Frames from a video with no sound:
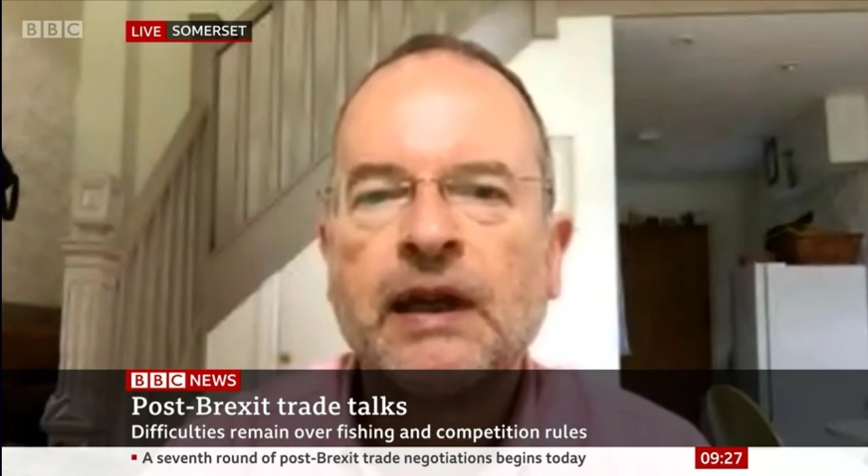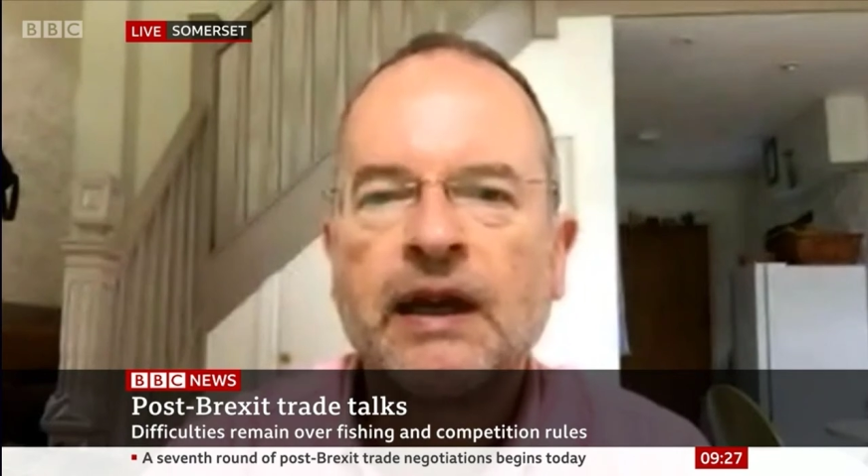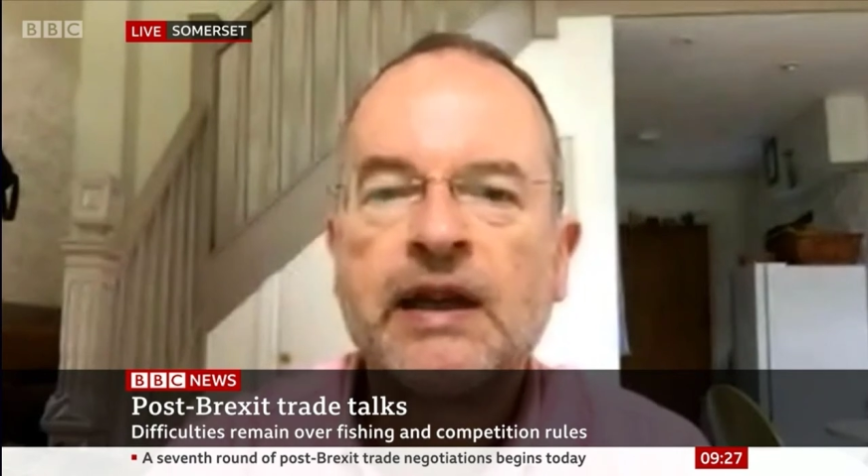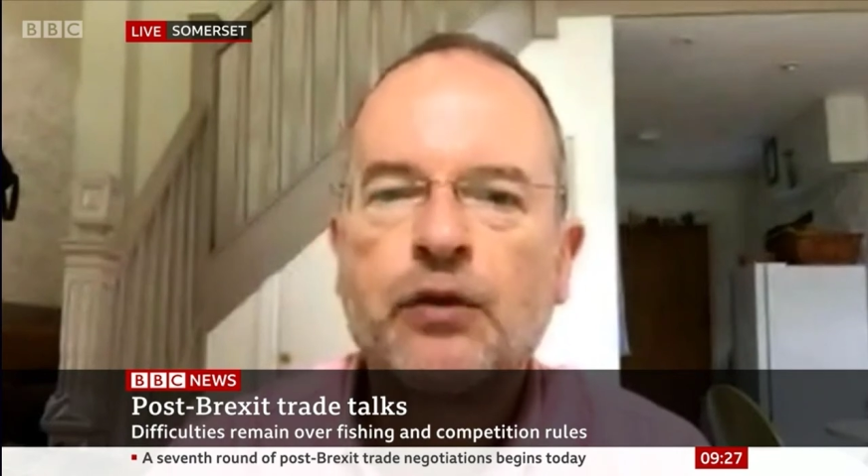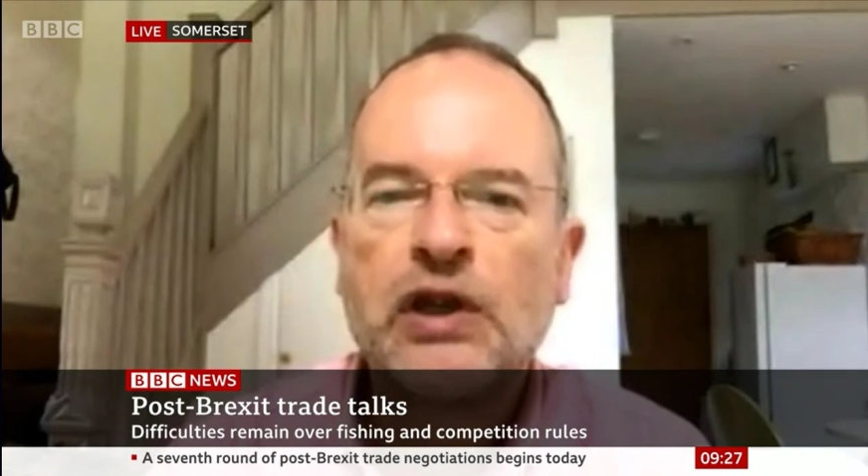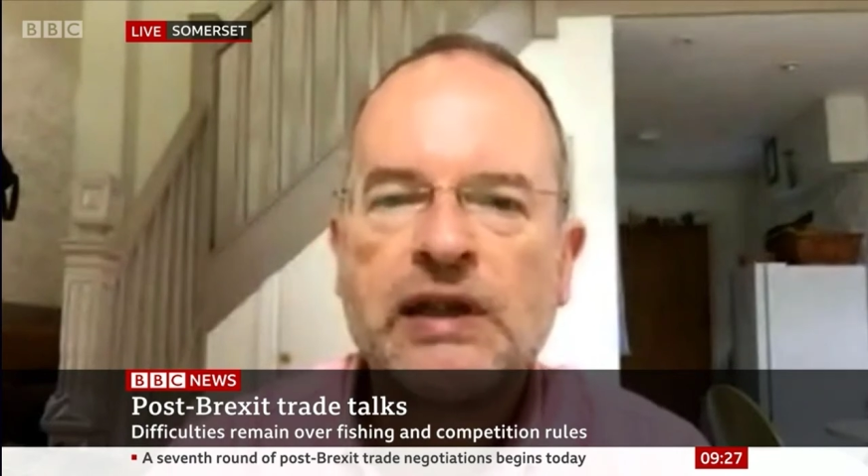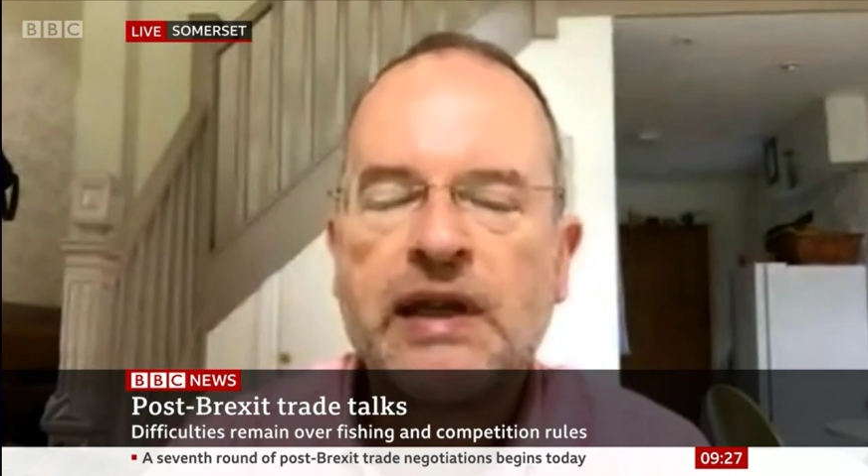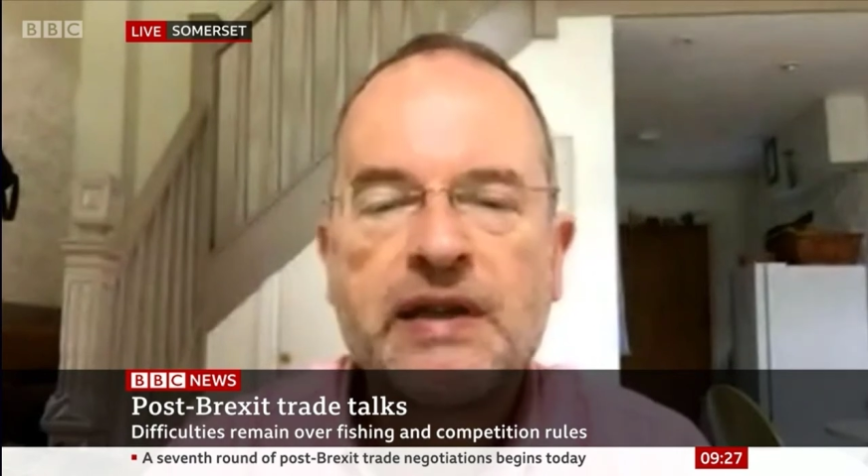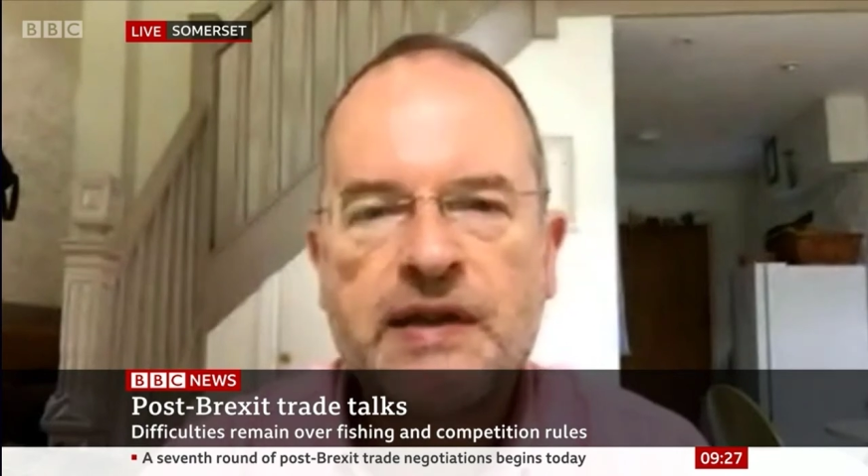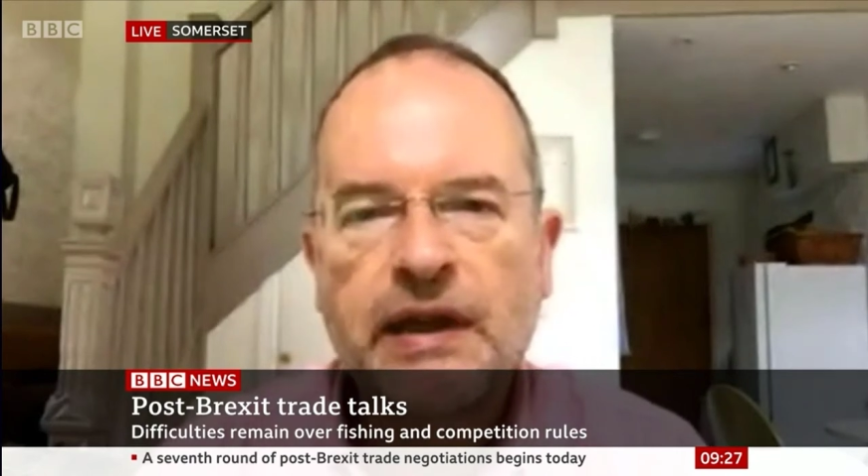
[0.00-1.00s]
And he really
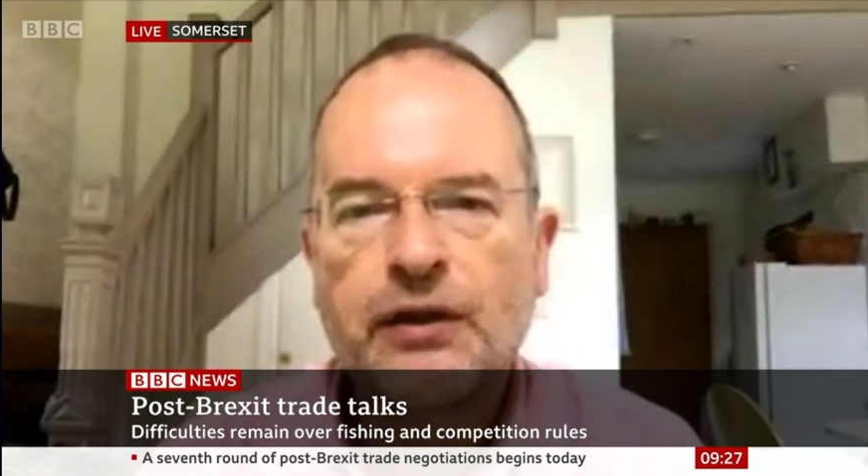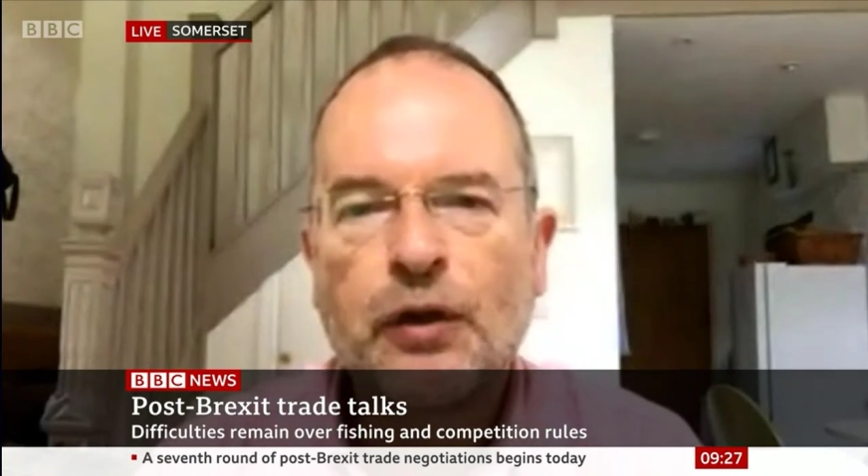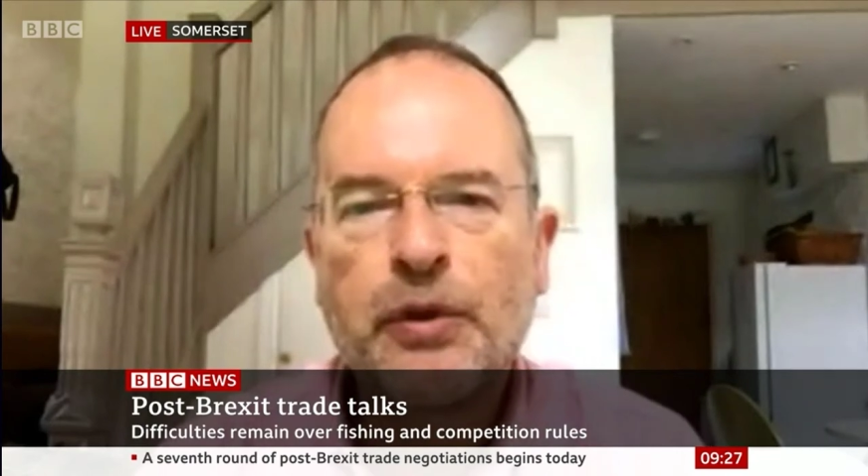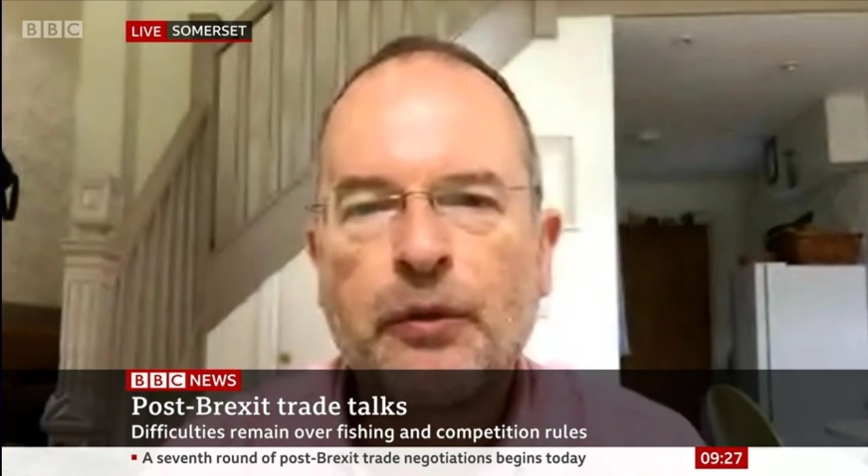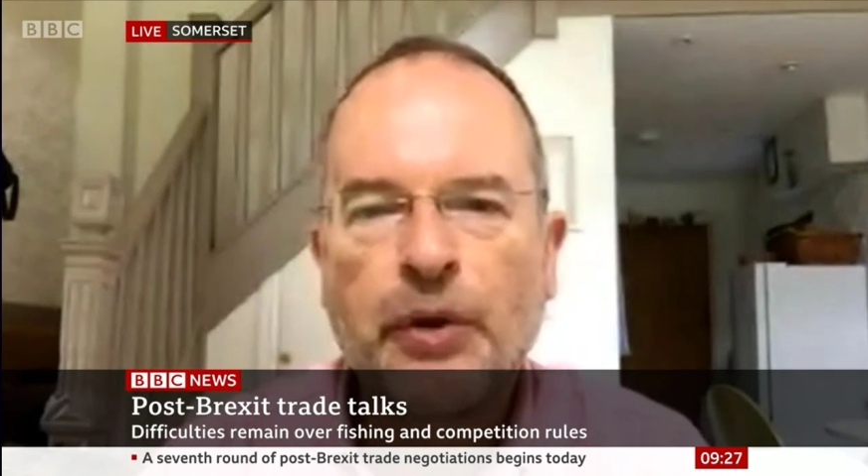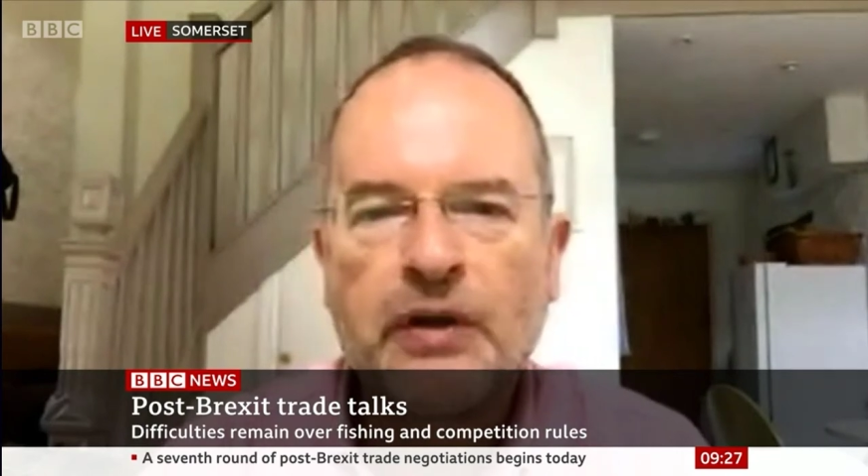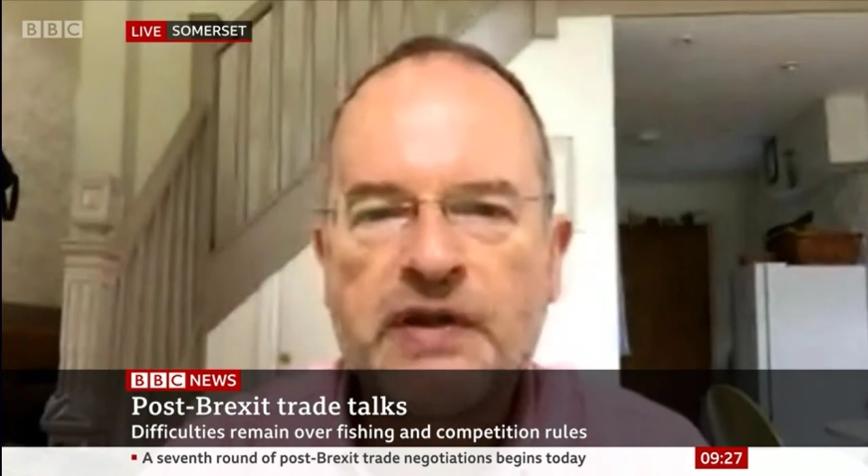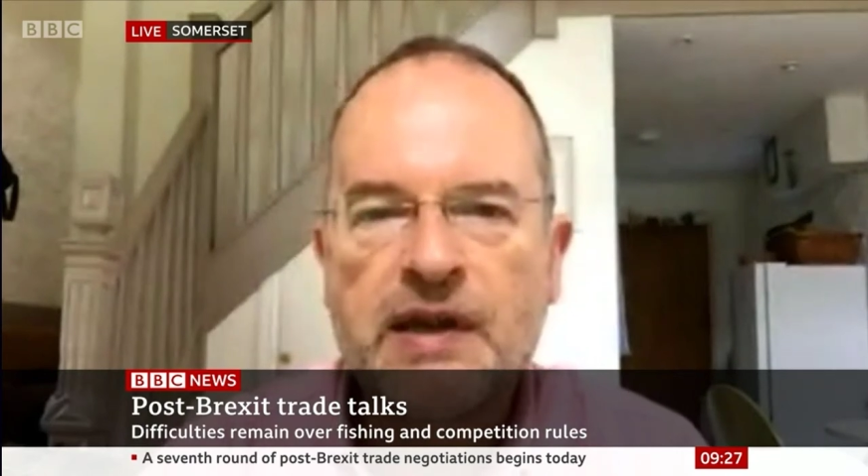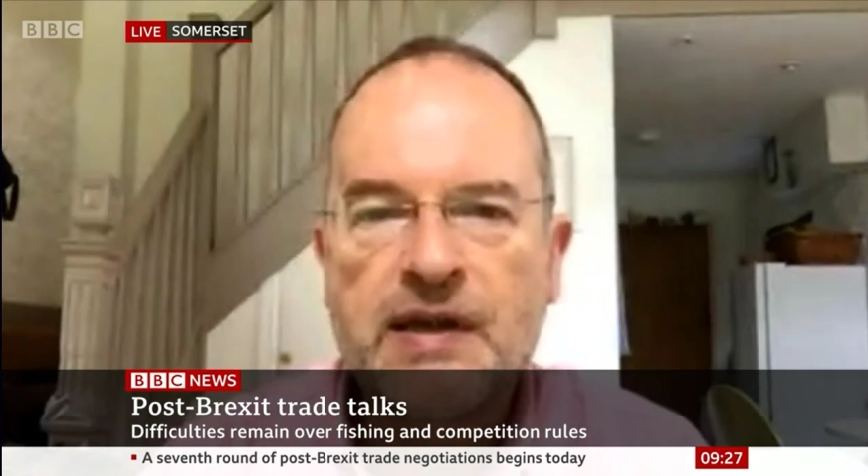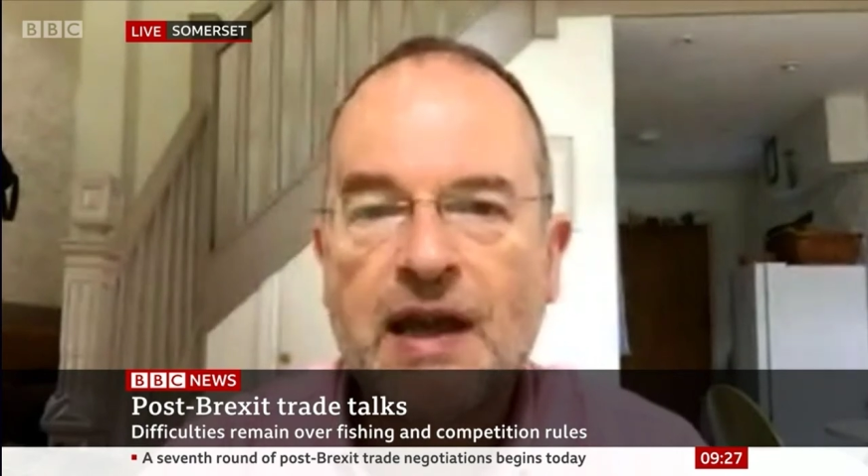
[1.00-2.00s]
needs to get a grip of the process,